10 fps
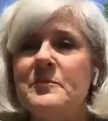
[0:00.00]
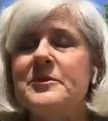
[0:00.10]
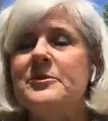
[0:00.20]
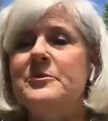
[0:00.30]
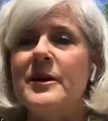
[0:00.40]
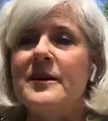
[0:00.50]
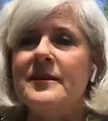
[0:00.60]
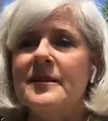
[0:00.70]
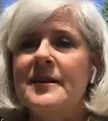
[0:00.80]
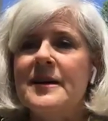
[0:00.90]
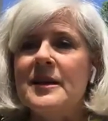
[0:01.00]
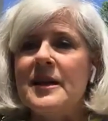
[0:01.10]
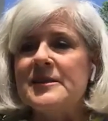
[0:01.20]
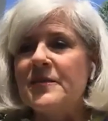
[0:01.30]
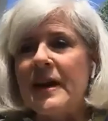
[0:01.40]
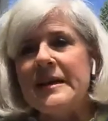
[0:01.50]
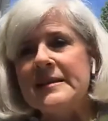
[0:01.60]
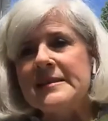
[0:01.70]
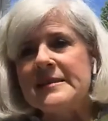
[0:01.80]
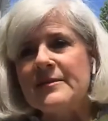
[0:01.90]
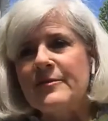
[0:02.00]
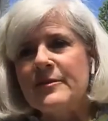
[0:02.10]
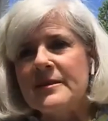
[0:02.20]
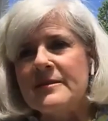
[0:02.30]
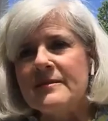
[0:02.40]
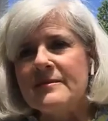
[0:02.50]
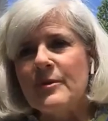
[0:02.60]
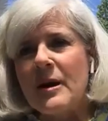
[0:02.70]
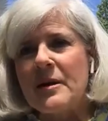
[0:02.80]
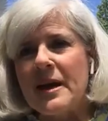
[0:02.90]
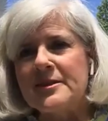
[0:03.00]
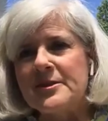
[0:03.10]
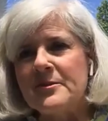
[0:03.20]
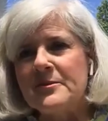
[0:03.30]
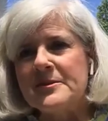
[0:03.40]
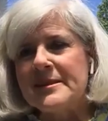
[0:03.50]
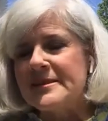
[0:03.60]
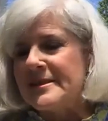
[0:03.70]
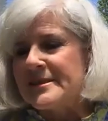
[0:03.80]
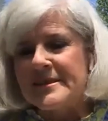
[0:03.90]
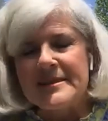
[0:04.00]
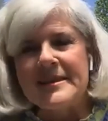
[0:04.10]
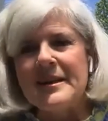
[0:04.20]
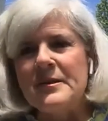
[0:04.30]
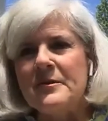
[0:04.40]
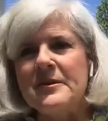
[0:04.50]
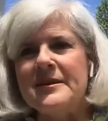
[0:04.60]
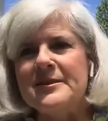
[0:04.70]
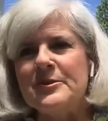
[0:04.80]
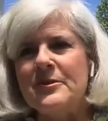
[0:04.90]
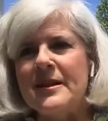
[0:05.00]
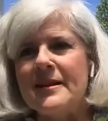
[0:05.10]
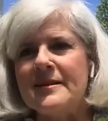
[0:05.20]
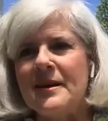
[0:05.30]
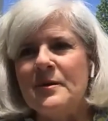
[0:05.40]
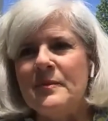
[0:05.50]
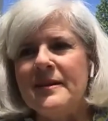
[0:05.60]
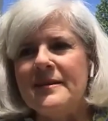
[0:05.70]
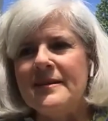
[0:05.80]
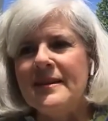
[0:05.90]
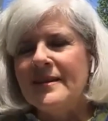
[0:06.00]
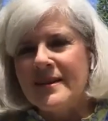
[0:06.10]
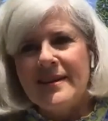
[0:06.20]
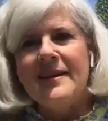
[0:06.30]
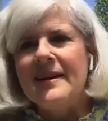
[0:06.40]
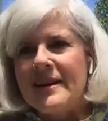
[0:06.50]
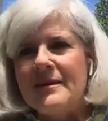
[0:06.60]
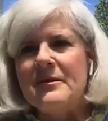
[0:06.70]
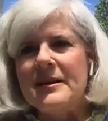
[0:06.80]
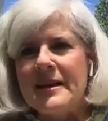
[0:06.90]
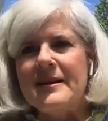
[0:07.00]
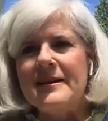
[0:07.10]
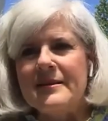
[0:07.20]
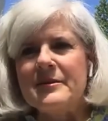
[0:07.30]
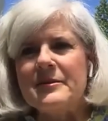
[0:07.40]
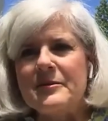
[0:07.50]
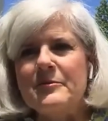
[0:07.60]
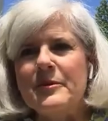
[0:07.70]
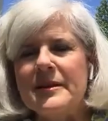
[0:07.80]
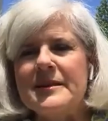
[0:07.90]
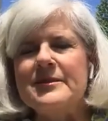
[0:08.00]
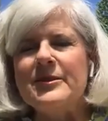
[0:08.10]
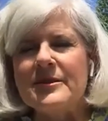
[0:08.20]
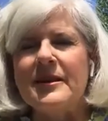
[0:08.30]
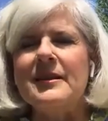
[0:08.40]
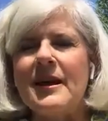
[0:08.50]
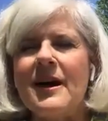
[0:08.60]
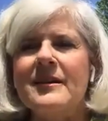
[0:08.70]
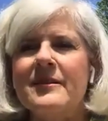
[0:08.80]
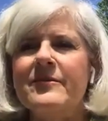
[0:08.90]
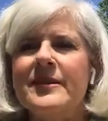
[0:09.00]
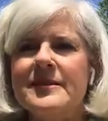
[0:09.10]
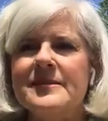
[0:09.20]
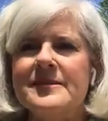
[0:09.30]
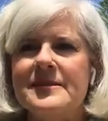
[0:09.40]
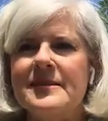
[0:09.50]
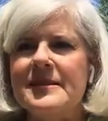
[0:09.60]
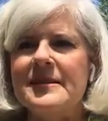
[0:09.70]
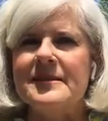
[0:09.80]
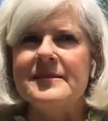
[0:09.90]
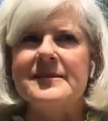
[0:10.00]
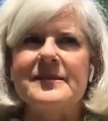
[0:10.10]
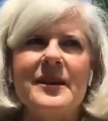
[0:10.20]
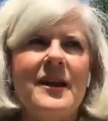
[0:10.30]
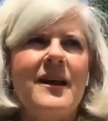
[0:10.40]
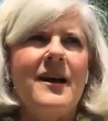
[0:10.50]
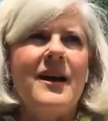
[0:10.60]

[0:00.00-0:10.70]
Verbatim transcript: up to uh, Las Vegas for the Rat Pack shows and just sit together and enjoy that time. And he he really took a lot of his his